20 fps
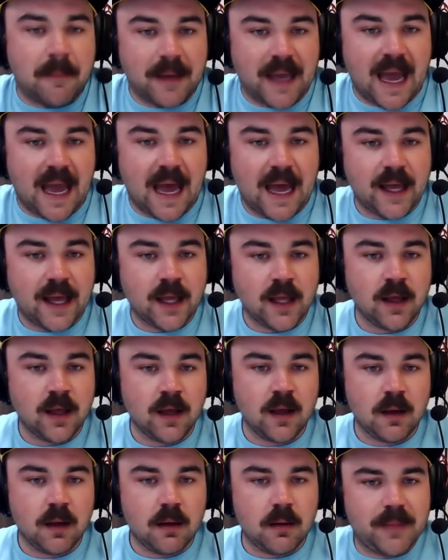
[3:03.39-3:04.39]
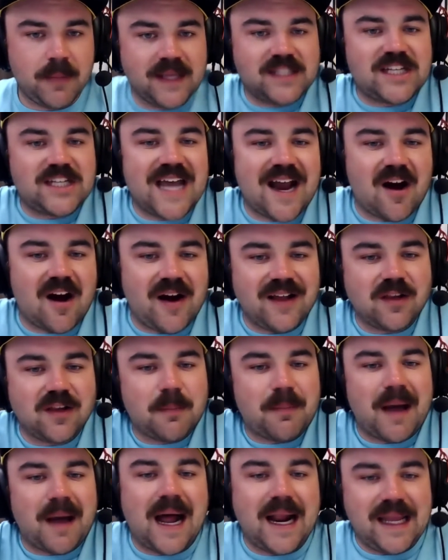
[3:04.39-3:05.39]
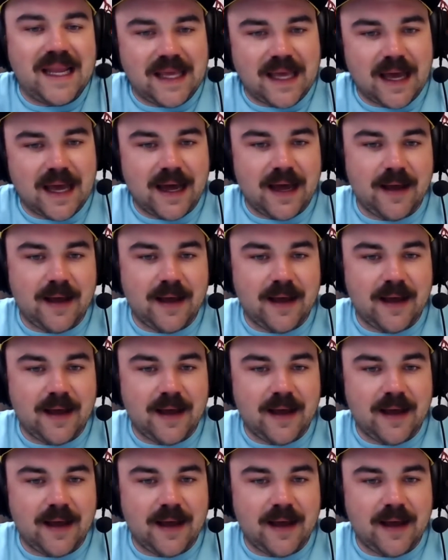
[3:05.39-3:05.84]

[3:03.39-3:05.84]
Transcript: guy, big Terry Labonte guy.